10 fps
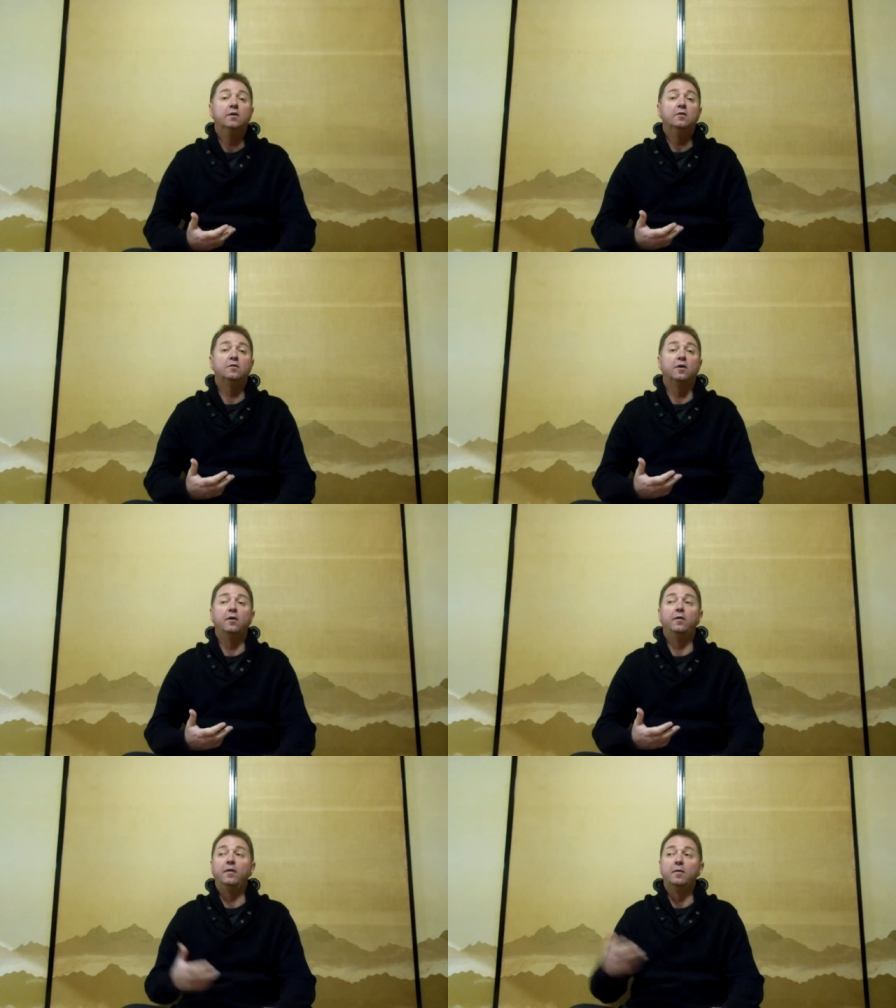
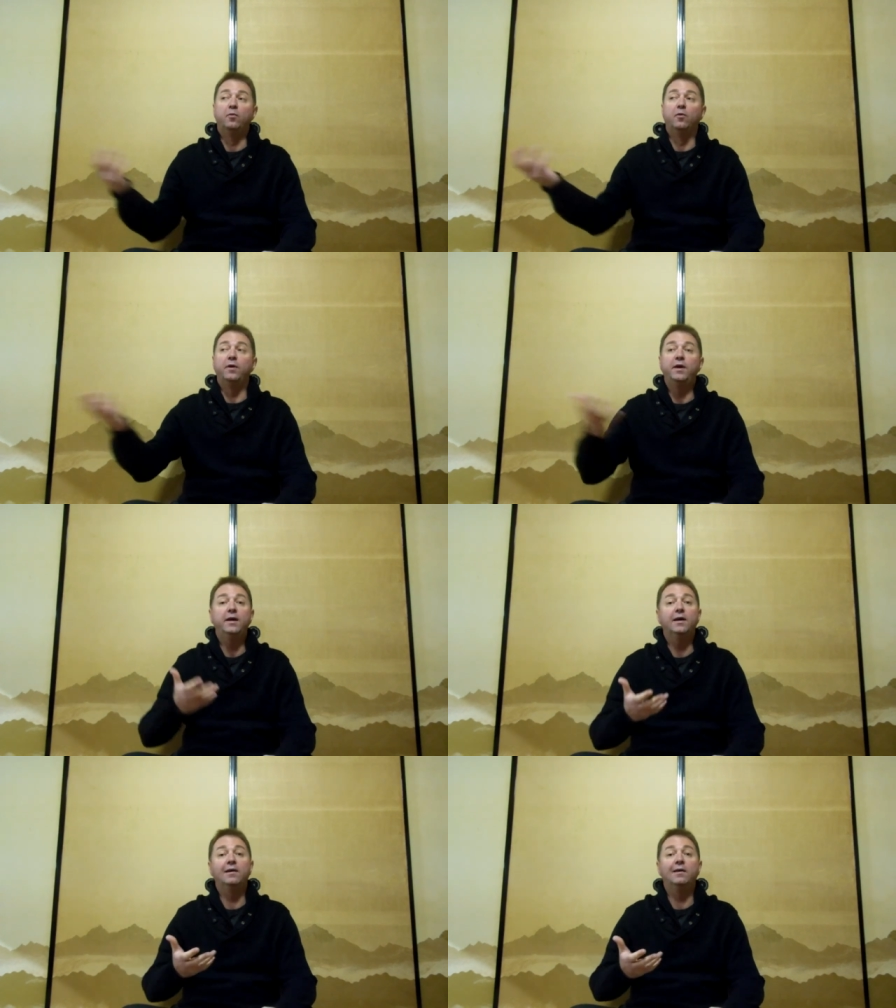So they're brought
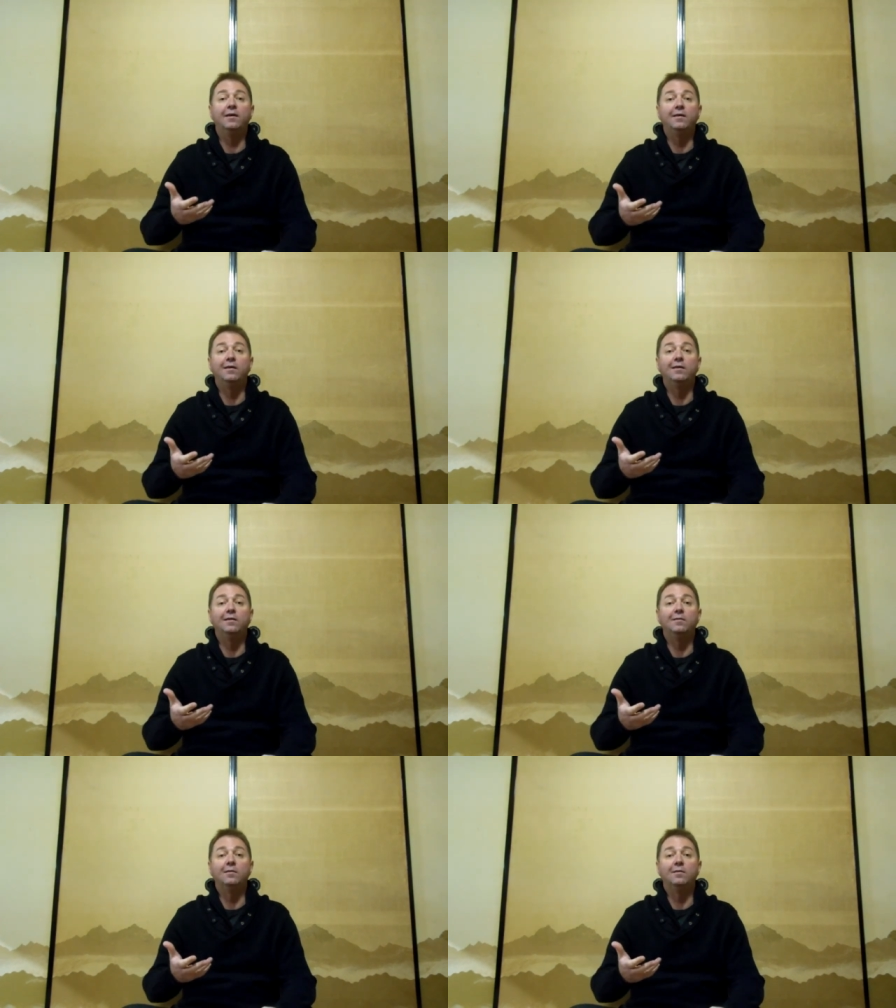here and then,
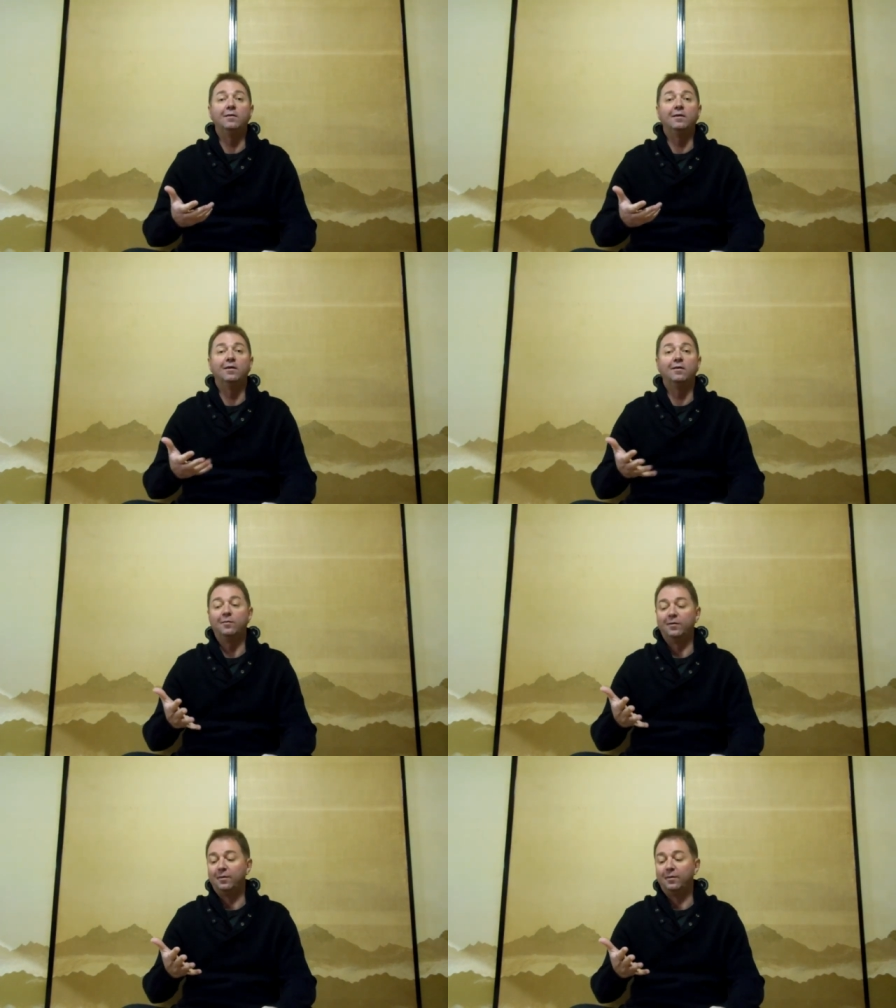you know, with